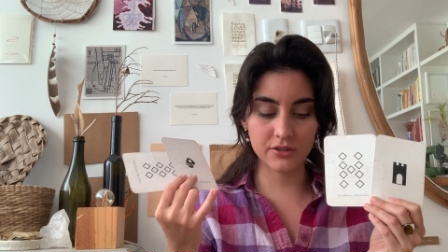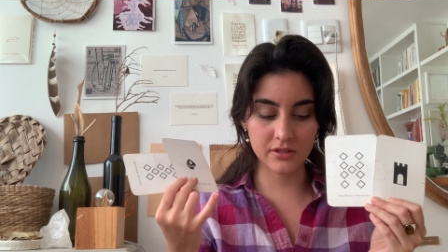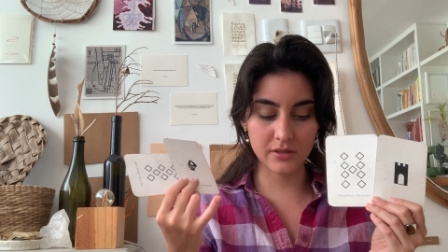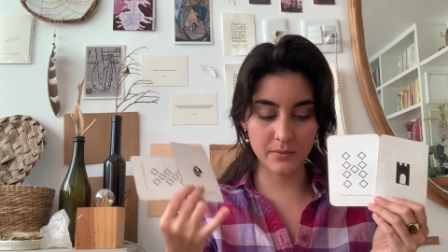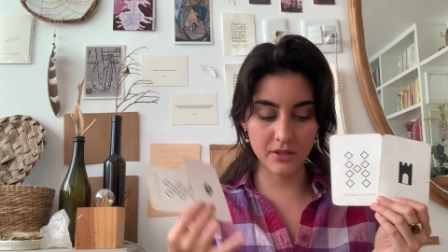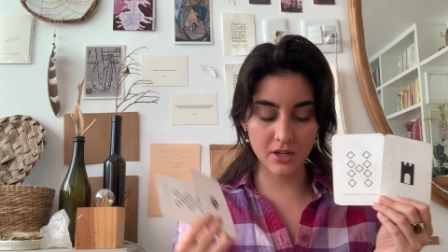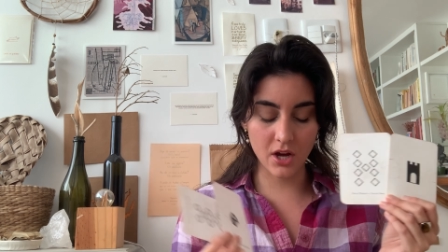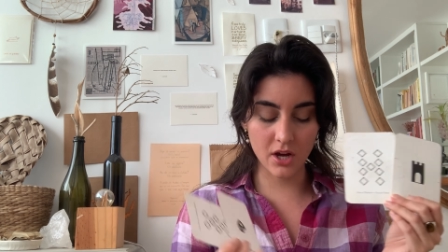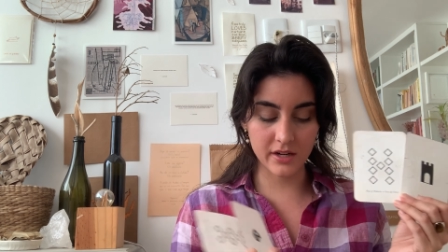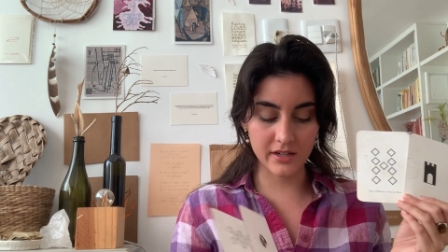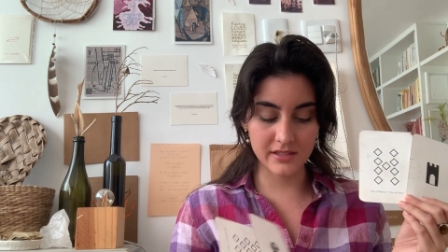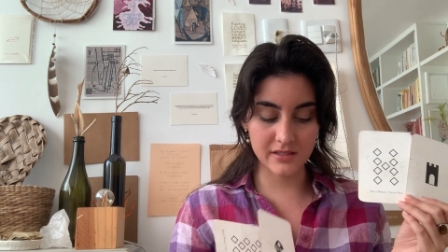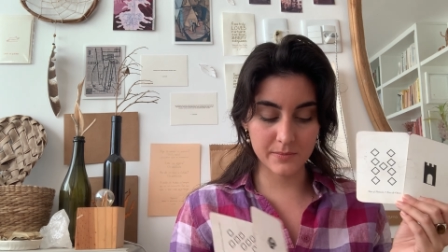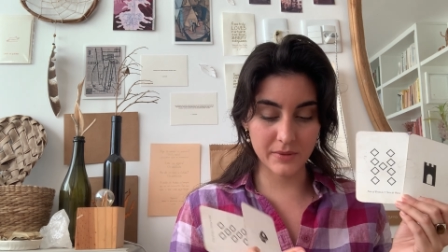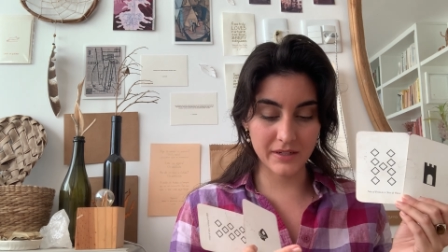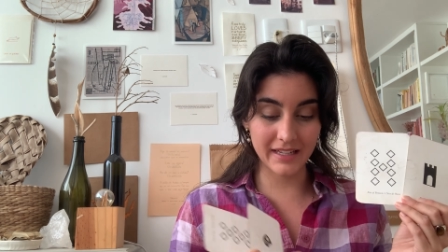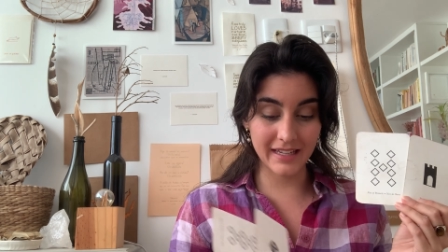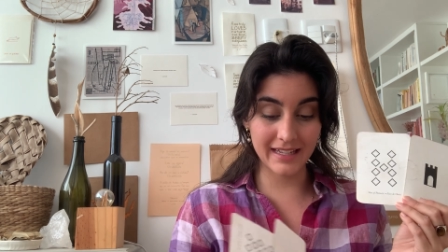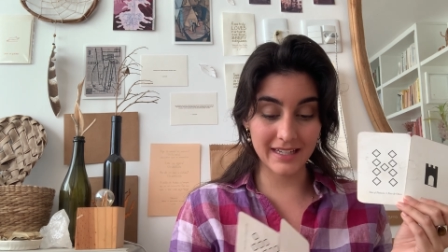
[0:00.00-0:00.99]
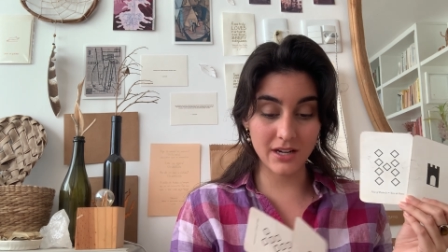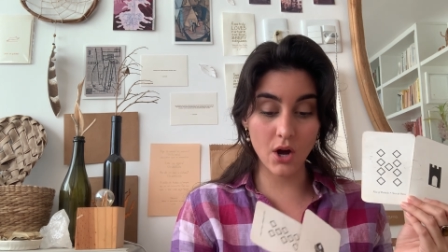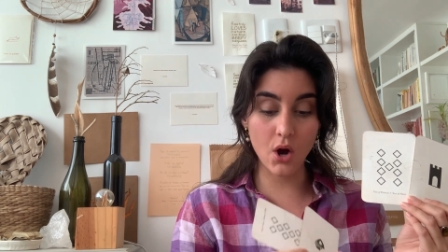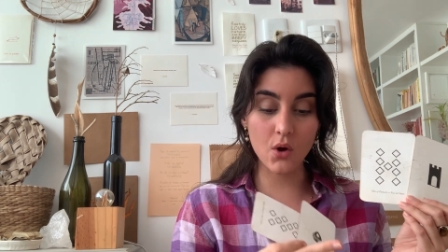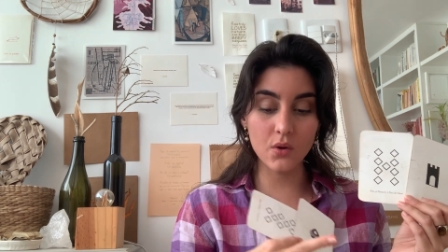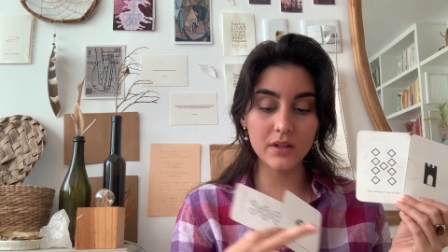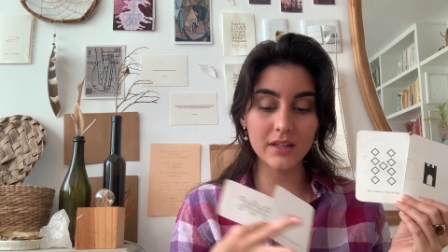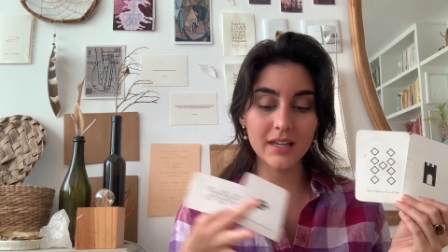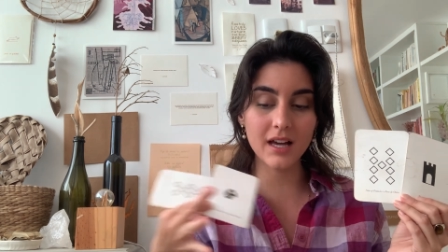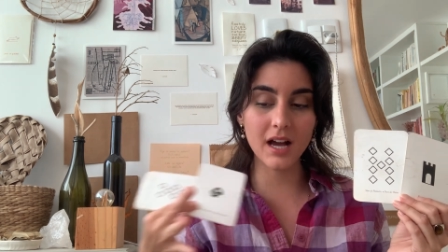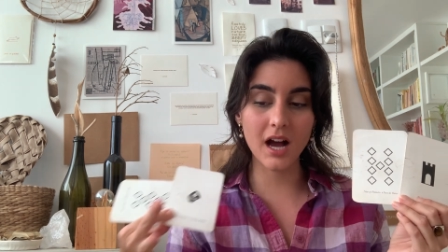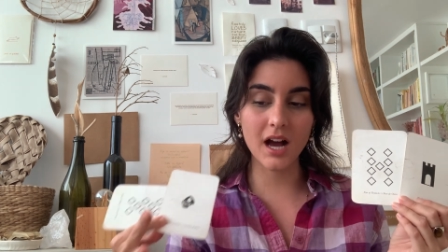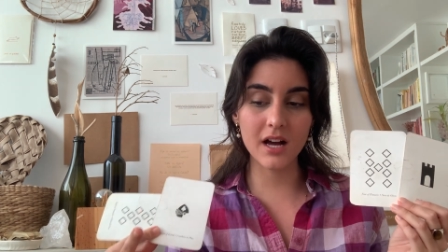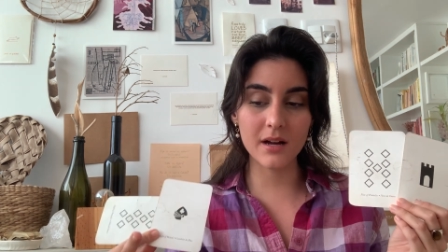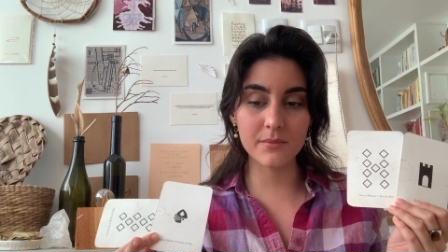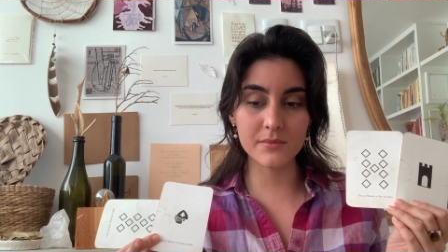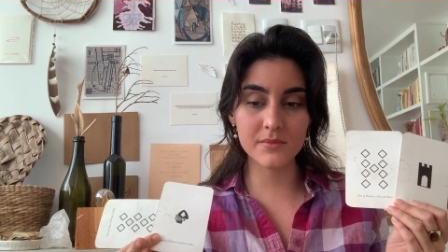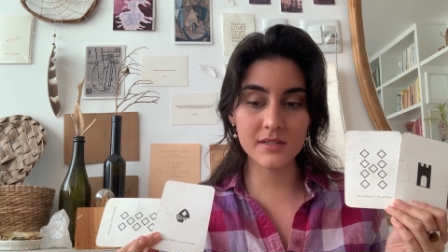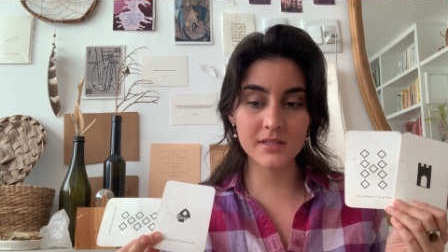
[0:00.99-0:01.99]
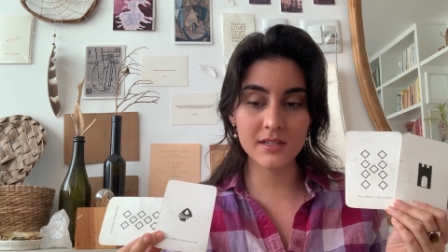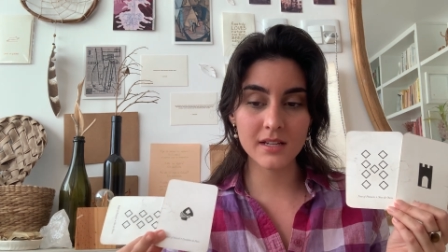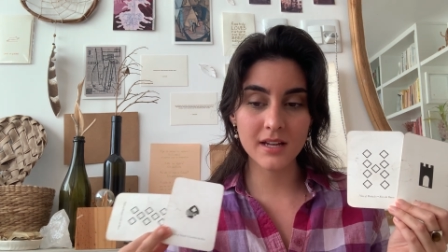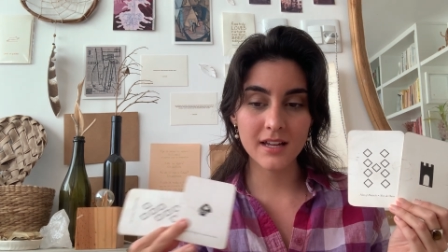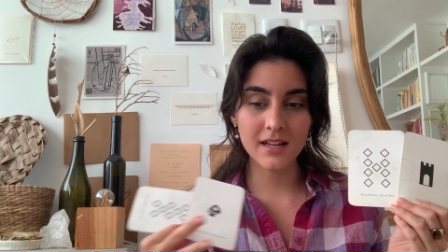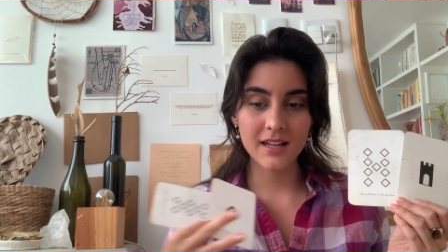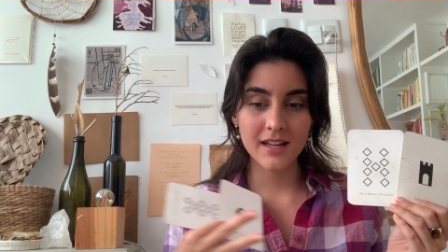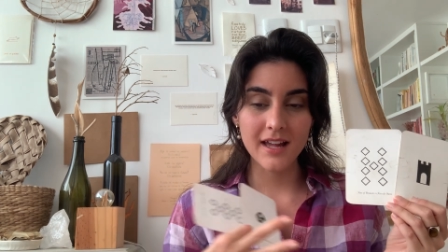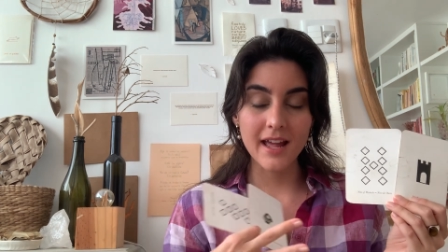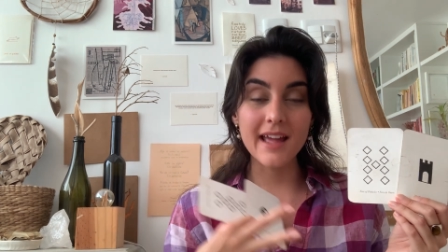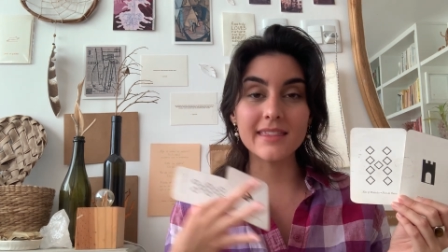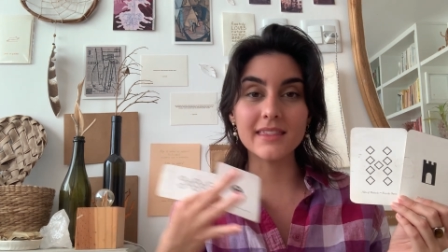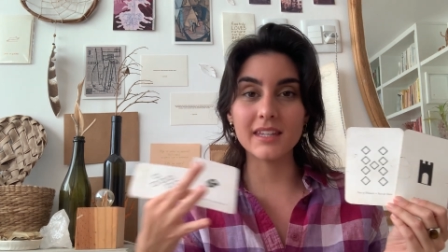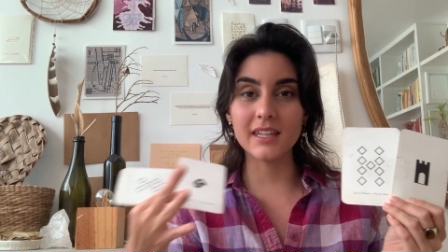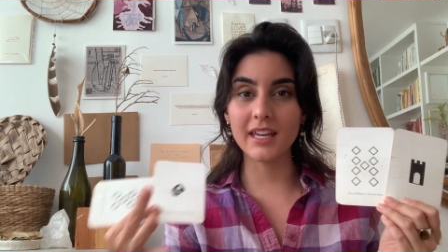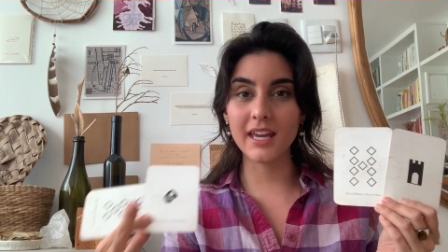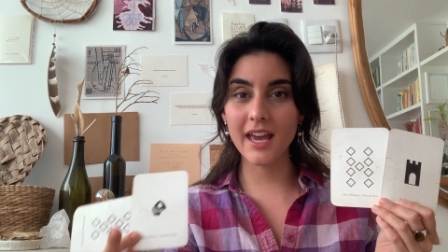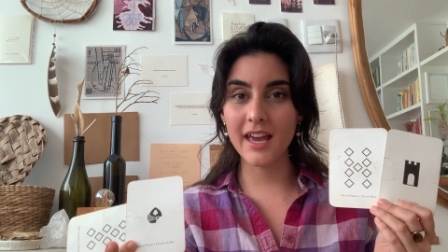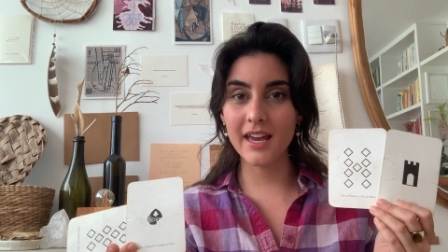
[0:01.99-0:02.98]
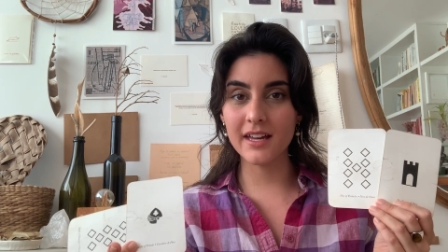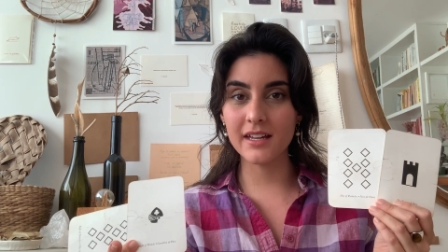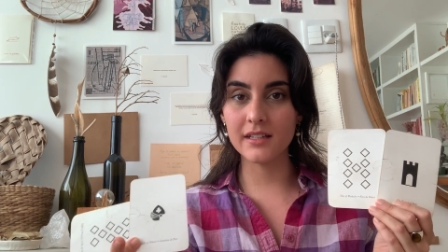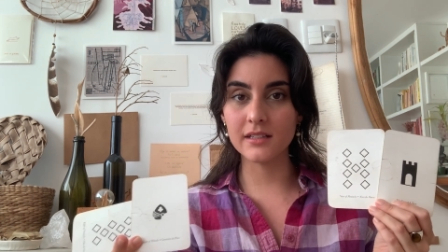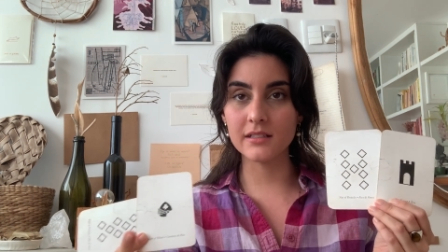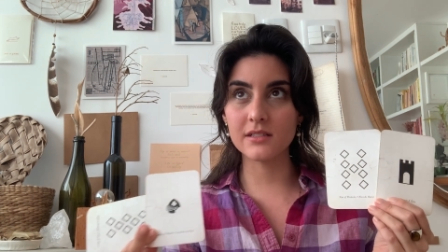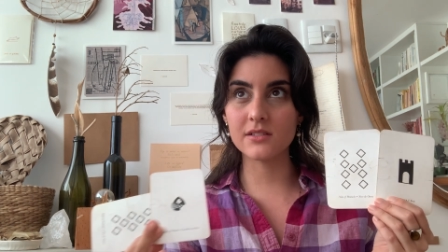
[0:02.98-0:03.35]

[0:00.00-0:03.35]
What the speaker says: to be honest, but it only comes at the end.